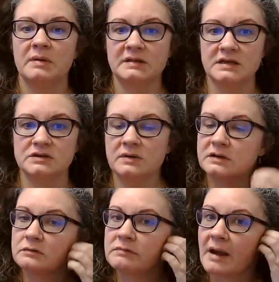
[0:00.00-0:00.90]
but they do
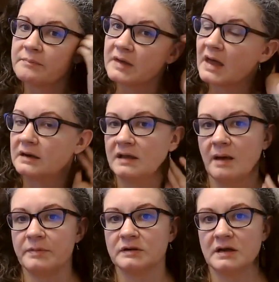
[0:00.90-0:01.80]
get to wrap that
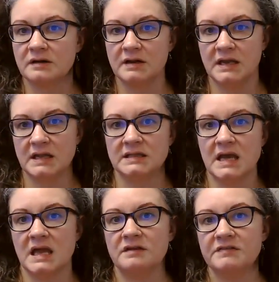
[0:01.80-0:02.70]
capital letter in at
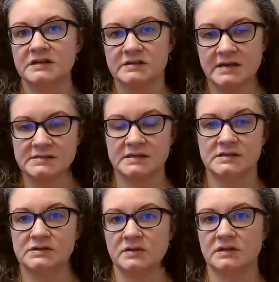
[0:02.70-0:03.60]
the end of each
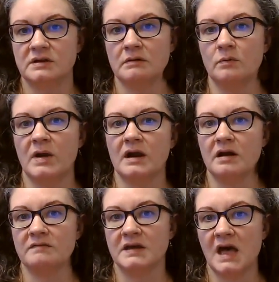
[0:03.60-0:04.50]
lesson so that they're
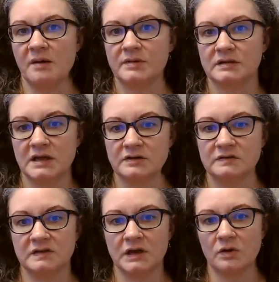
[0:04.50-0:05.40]
aware of the capital
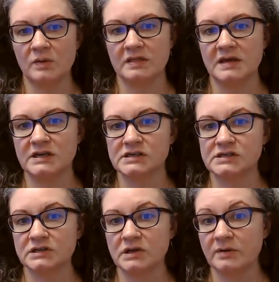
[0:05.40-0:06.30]
letters that go with
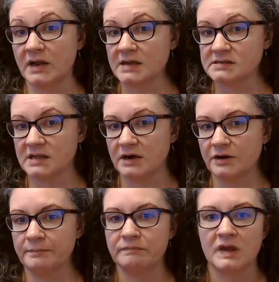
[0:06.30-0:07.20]
each lowercase
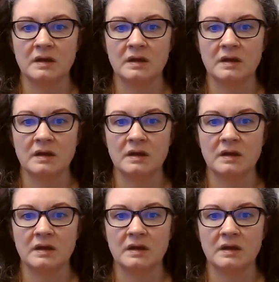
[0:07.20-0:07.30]
letter.